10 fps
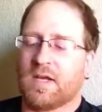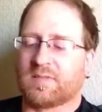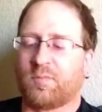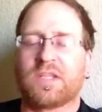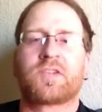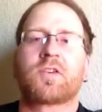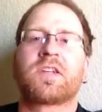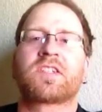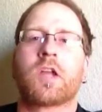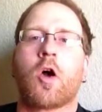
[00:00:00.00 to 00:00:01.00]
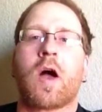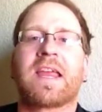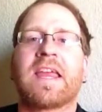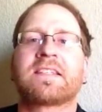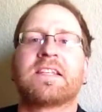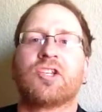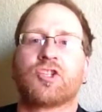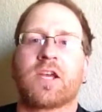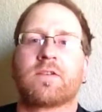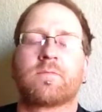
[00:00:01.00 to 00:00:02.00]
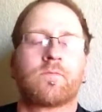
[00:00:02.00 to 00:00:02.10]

it's blizzarding snow, I can't see shit.